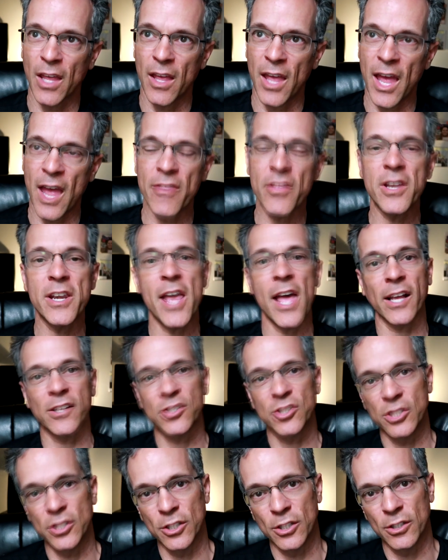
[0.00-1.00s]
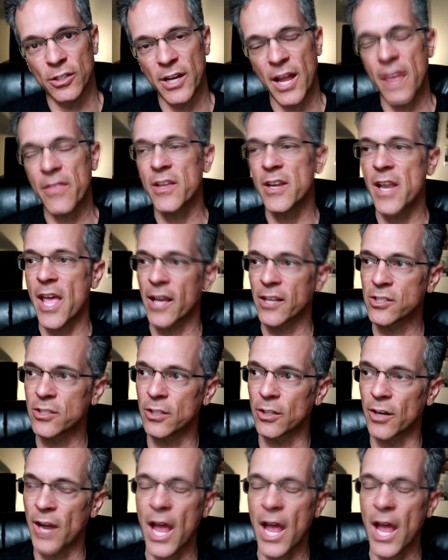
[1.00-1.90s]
And the next year, and the next year.